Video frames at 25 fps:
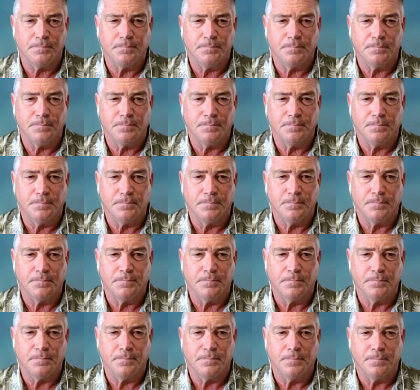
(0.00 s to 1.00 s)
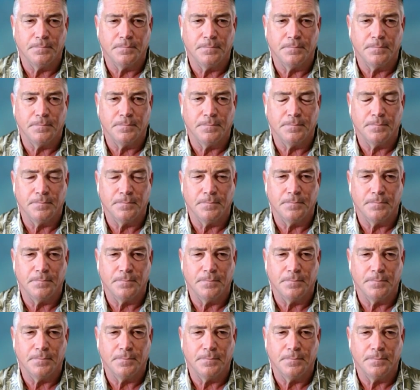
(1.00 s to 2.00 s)

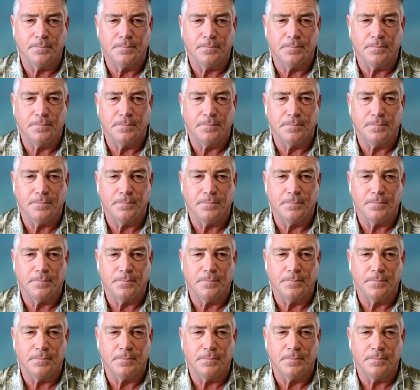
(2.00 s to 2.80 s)
The person shown says nothing.